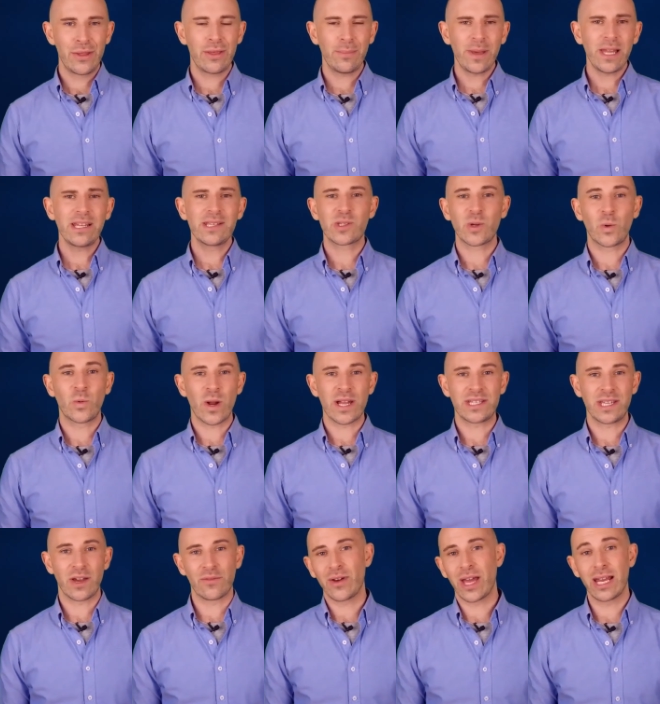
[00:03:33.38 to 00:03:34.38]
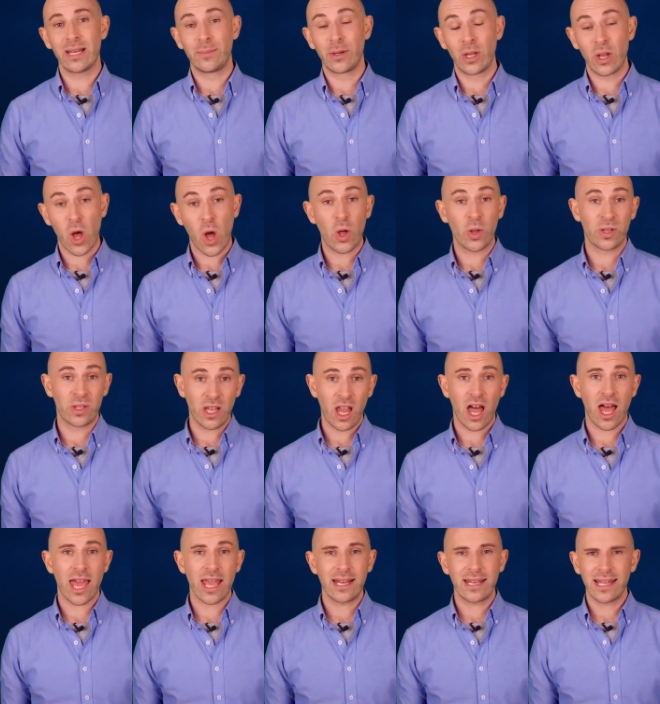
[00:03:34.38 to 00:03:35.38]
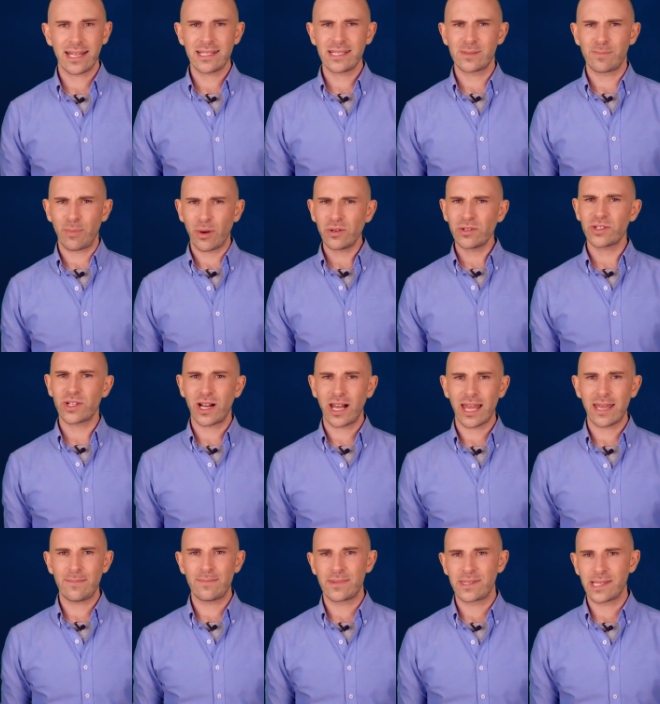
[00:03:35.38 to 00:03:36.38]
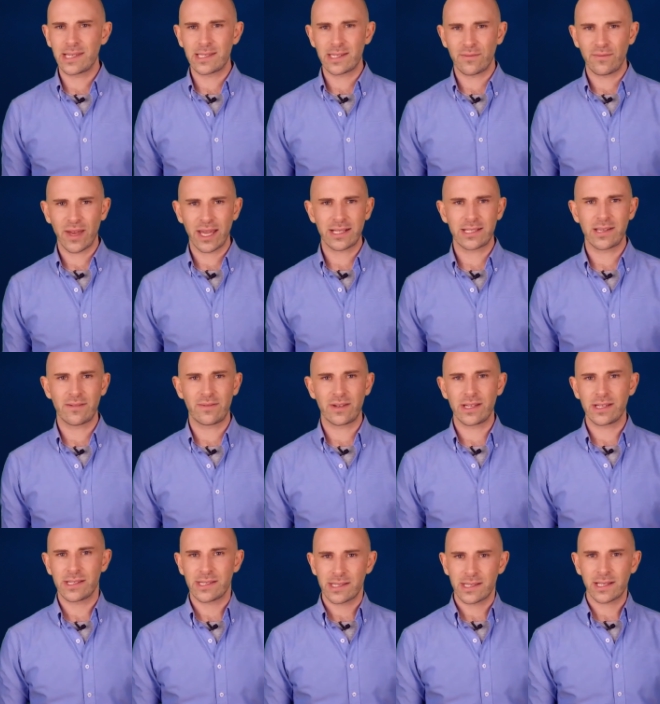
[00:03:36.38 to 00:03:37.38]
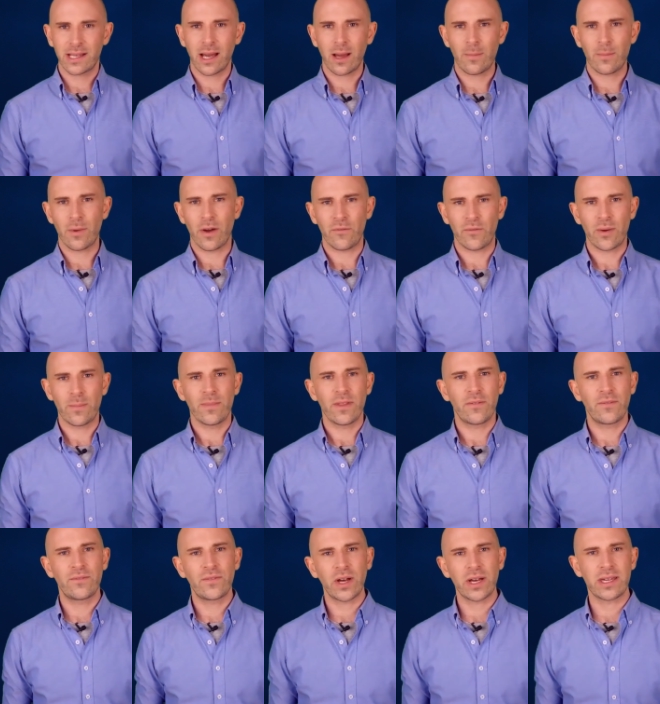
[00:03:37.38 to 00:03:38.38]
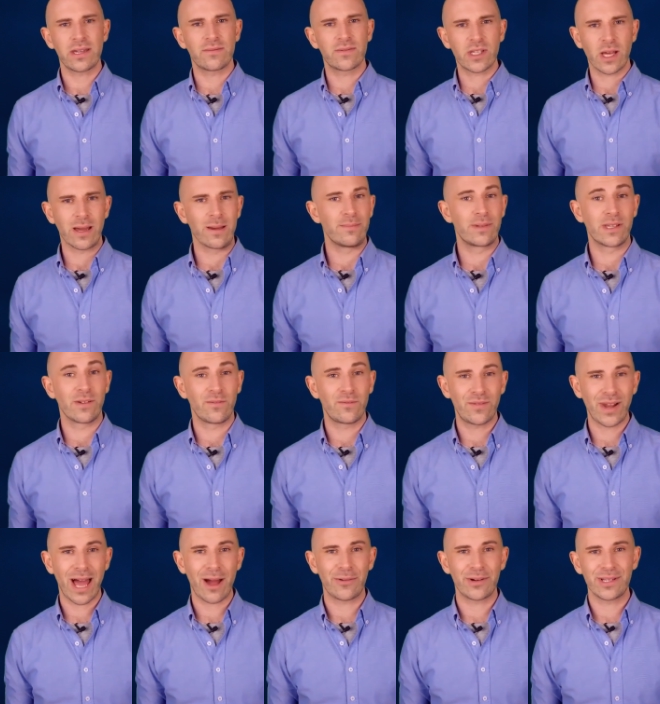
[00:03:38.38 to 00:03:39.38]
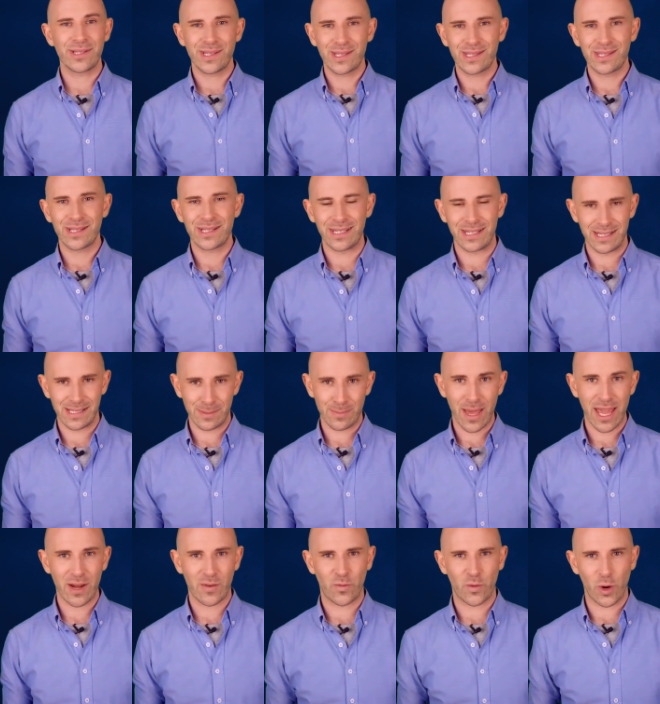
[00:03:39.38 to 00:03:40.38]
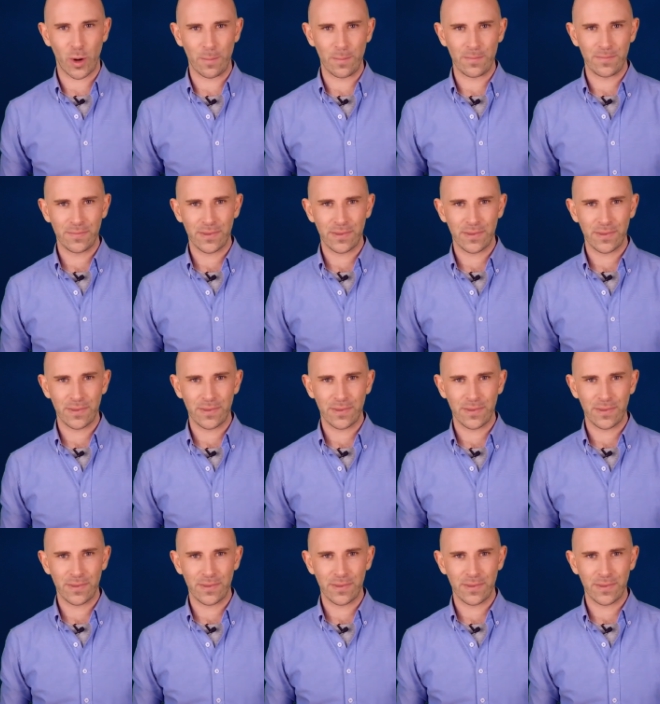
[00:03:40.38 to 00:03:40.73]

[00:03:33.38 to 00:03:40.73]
The pill is already available online, and Bosch claims its effectiveness to come from the five types of flowers that it is made from.